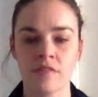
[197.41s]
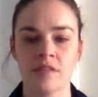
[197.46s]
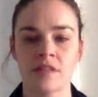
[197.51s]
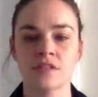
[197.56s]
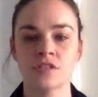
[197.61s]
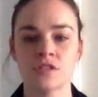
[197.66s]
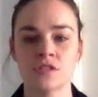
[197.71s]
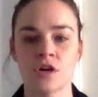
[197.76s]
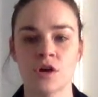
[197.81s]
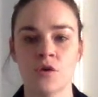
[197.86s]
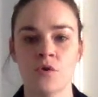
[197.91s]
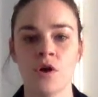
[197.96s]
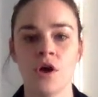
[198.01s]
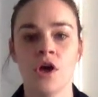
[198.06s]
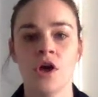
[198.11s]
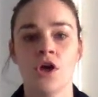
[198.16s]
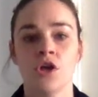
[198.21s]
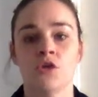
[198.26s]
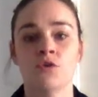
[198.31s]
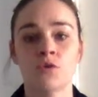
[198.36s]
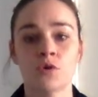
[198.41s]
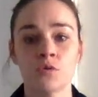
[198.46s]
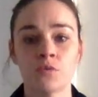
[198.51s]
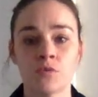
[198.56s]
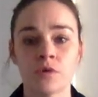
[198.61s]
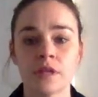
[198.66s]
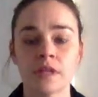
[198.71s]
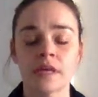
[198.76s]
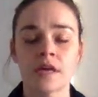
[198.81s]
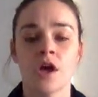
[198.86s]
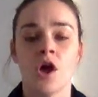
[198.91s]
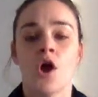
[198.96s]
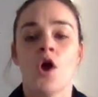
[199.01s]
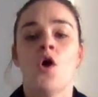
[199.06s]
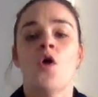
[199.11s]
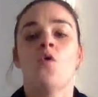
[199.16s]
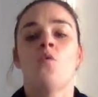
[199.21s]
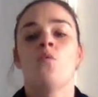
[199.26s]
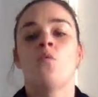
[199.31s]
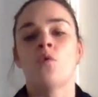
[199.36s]
And so you can really
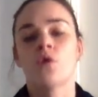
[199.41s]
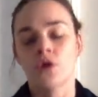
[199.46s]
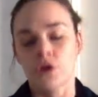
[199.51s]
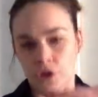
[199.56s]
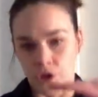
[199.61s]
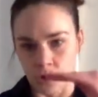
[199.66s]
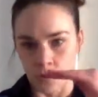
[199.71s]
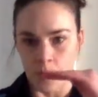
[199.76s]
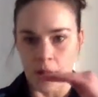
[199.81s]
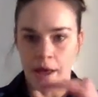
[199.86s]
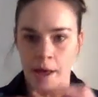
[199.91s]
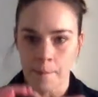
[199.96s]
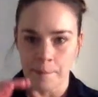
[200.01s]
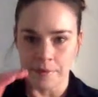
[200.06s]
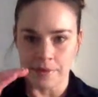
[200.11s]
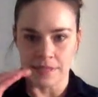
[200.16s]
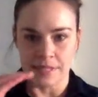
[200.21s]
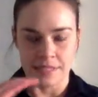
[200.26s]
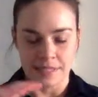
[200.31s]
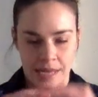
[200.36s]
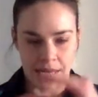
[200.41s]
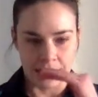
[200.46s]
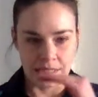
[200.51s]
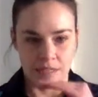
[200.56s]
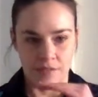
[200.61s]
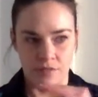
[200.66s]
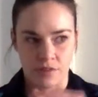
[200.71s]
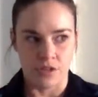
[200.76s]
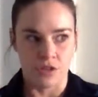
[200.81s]
work your way up in this activity.